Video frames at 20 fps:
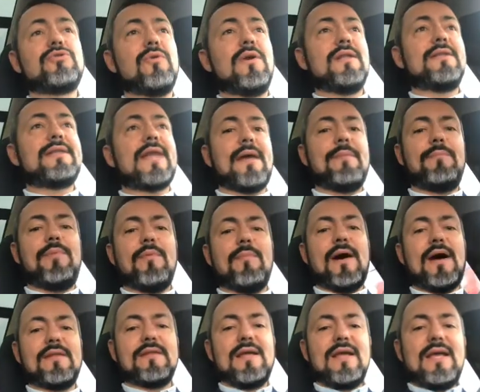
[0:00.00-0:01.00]

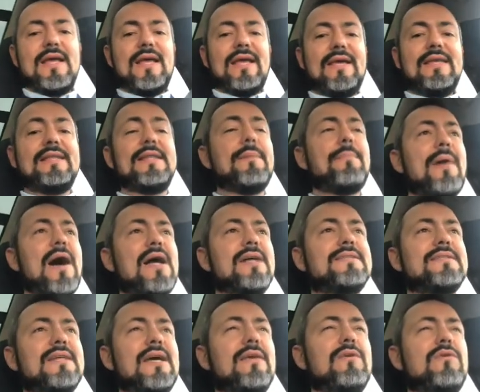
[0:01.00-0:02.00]
tempomat. In the
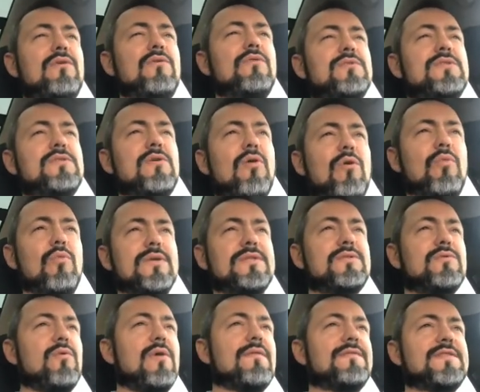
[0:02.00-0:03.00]
past, I used always
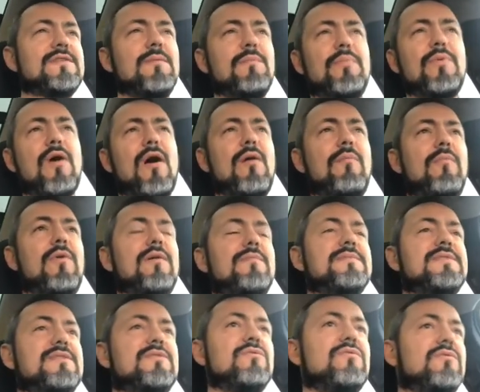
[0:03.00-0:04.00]
to have some
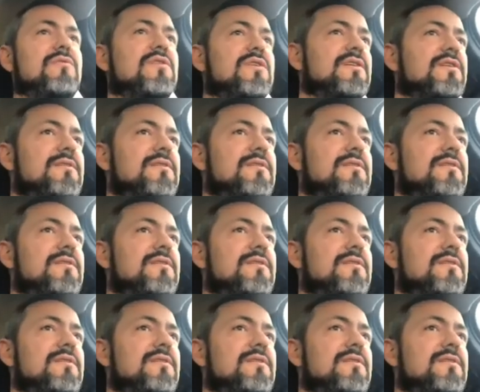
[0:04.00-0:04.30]
problems to